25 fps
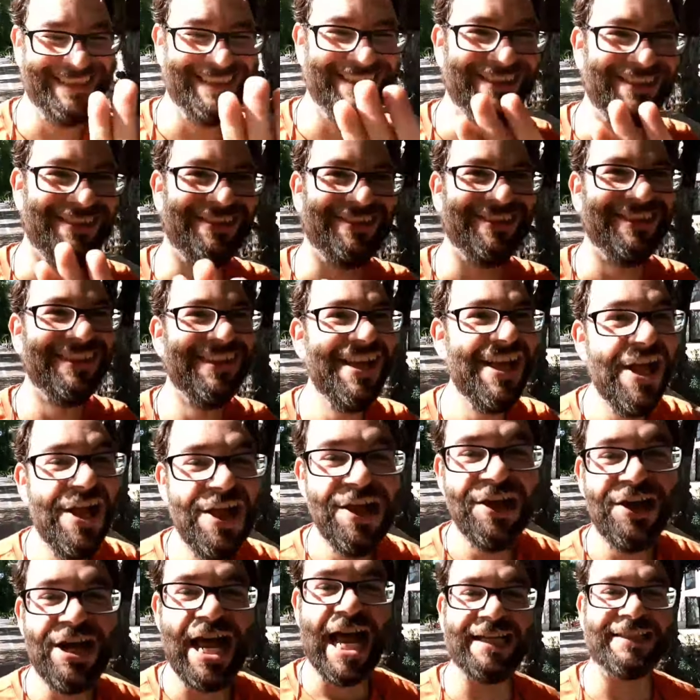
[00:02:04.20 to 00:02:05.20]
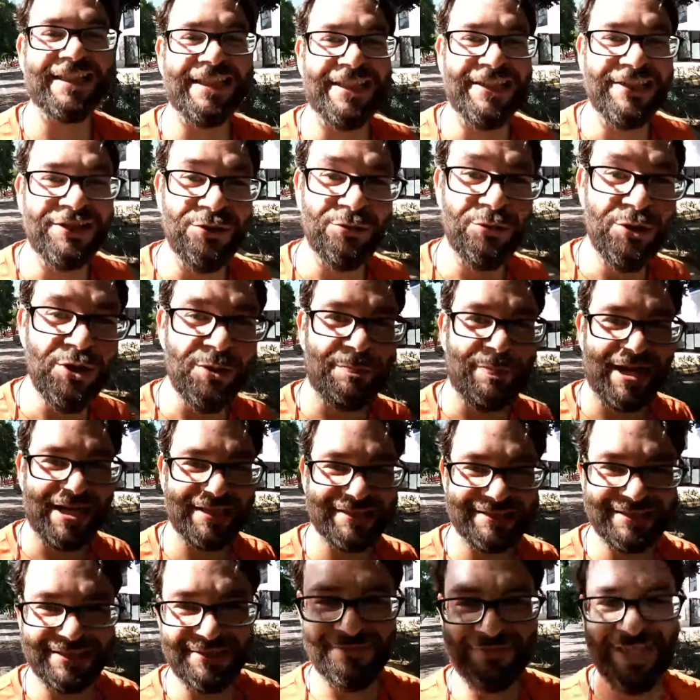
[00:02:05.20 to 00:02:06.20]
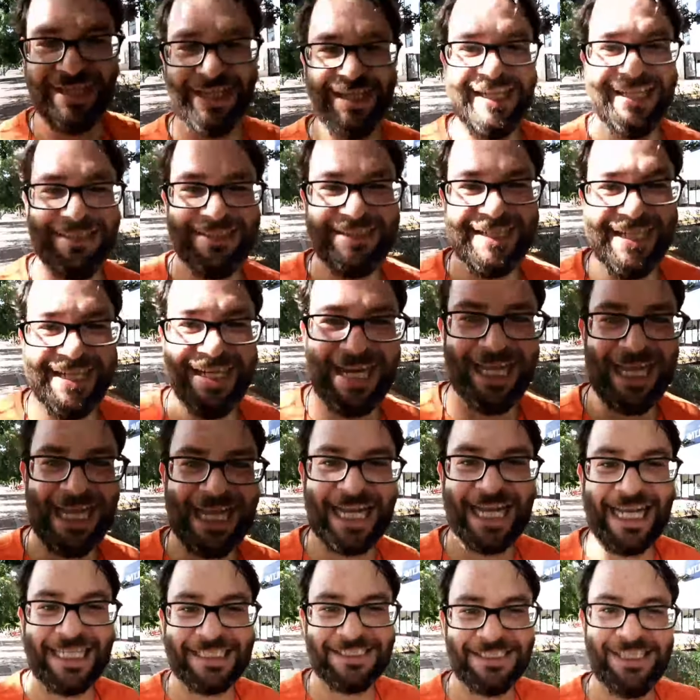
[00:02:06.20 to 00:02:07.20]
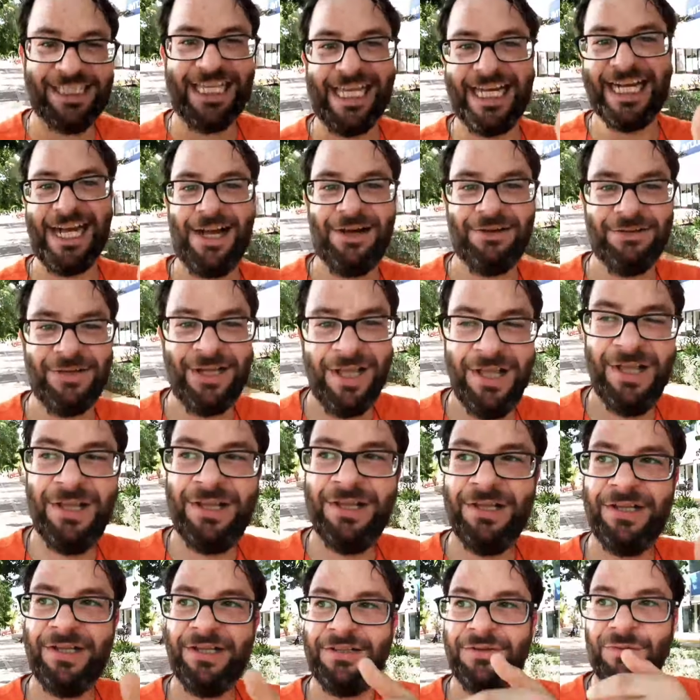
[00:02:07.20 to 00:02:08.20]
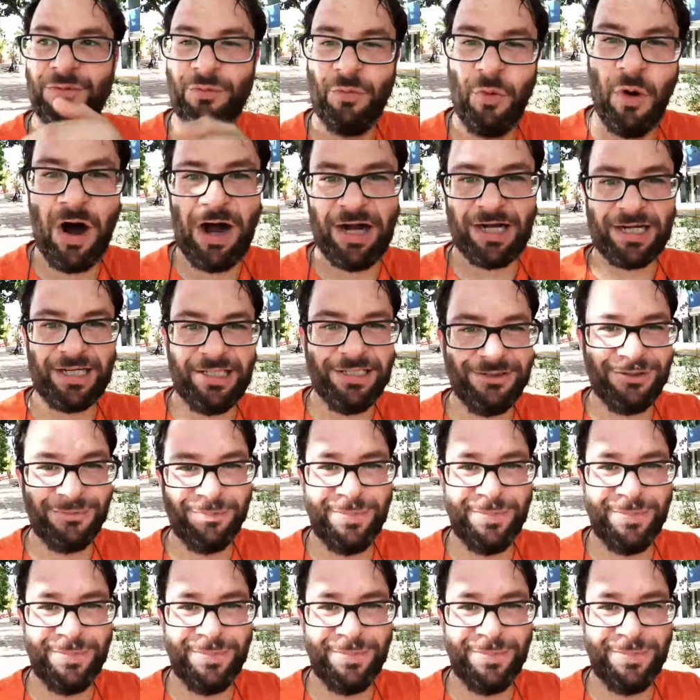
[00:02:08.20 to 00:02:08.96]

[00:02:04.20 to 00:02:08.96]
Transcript: No, actually, the real positive thing is that I got to get out, walk a little